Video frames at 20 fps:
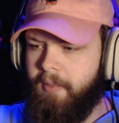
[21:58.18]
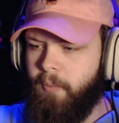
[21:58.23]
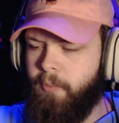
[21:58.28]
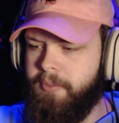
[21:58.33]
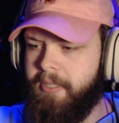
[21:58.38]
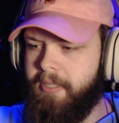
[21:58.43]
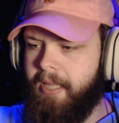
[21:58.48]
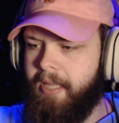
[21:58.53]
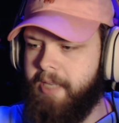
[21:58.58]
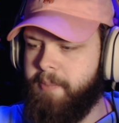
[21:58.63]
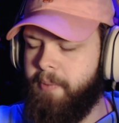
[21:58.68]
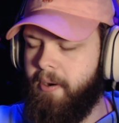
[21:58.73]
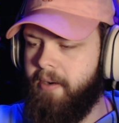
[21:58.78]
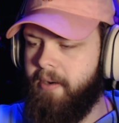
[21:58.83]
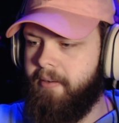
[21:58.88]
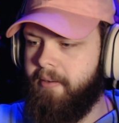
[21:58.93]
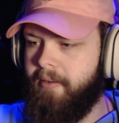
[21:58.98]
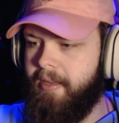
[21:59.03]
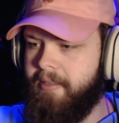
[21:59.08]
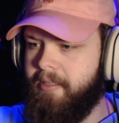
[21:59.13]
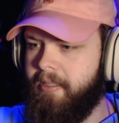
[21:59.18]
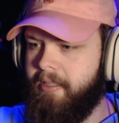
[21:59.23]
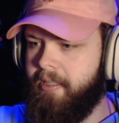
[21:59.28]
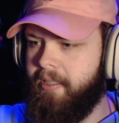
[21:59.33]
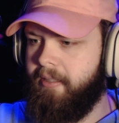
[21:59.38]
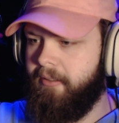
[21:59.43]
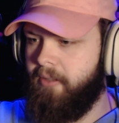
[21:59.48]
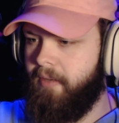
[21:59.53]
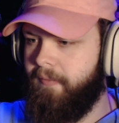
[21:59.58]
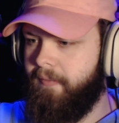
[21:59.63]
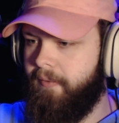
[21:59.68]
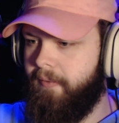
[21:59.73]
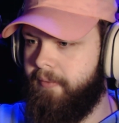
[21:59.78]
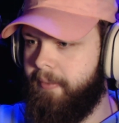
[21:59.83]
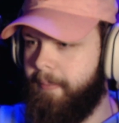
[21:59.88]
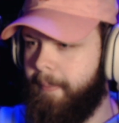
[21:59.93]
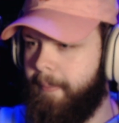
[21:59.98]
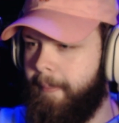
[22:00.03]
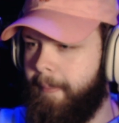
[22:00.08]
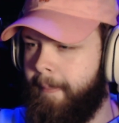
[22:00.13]
What was the last part? I accidentally clicked off of
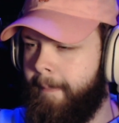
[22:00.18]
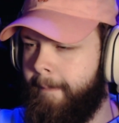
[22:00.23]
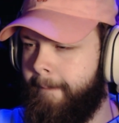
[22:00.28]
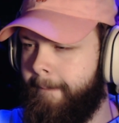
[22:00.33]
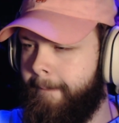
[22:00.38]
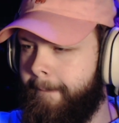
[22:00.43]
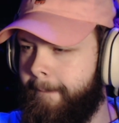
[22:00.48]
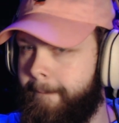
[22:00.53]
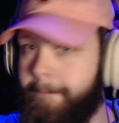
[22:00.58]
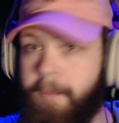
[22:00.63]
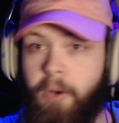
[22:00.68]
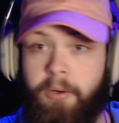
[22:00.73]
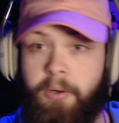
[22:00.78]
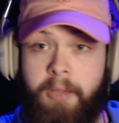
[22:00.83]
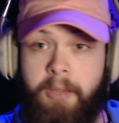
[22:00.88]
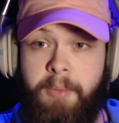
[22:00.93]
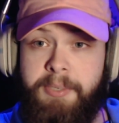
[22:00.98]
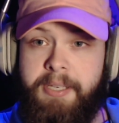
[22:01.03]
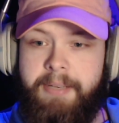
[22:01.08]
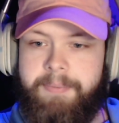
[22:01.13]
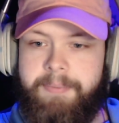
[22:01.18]
it. Oh, no, that was